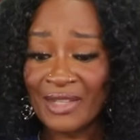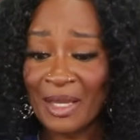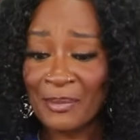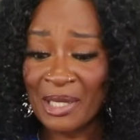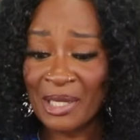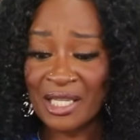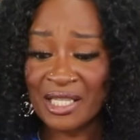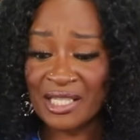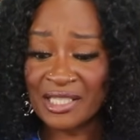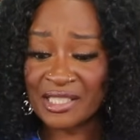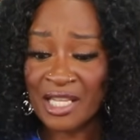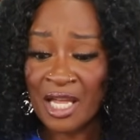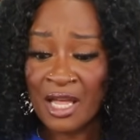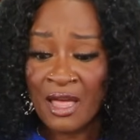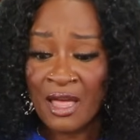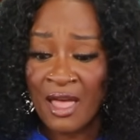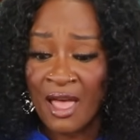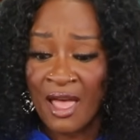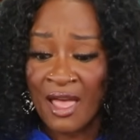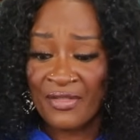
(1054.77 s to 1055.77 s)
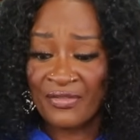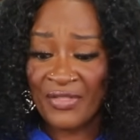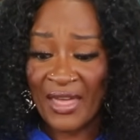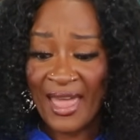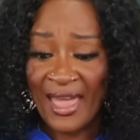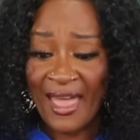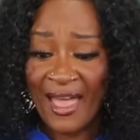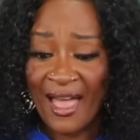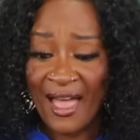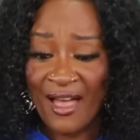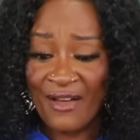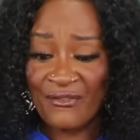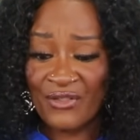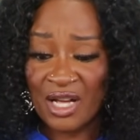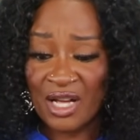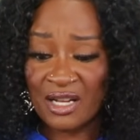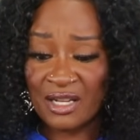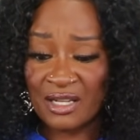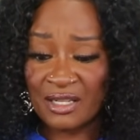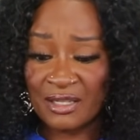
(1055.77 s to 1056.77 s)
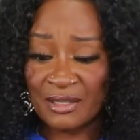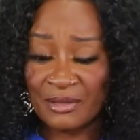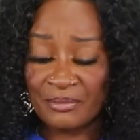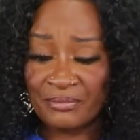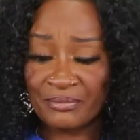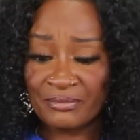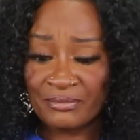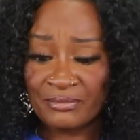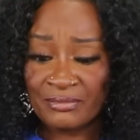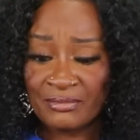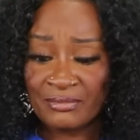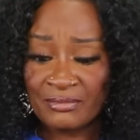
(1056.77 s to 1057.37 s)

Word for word: Because they have, um,